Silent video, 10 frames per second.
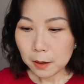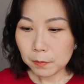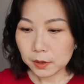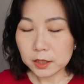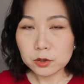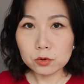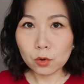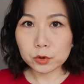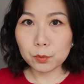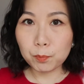but it's
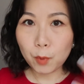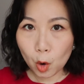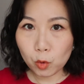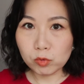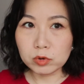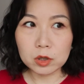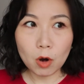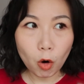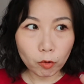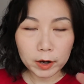not bold
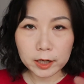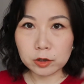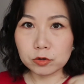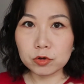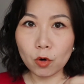orange